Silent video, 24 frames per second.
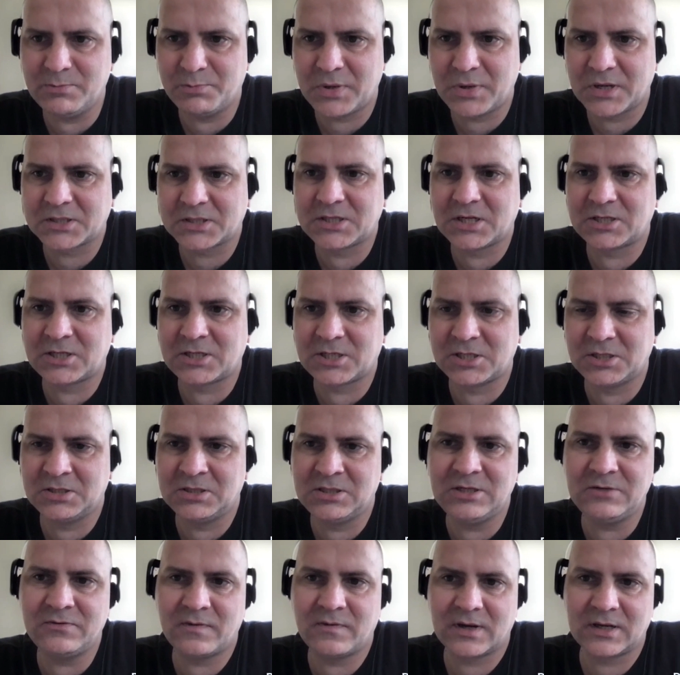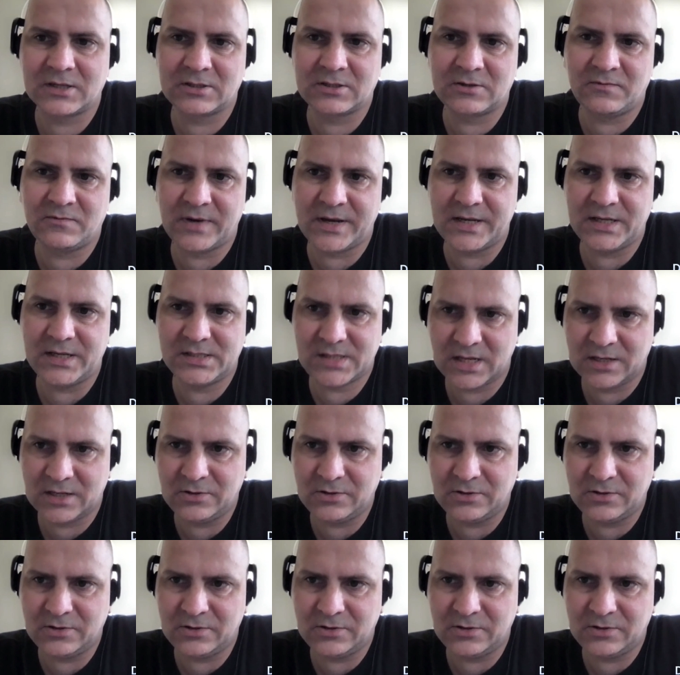imported different ways,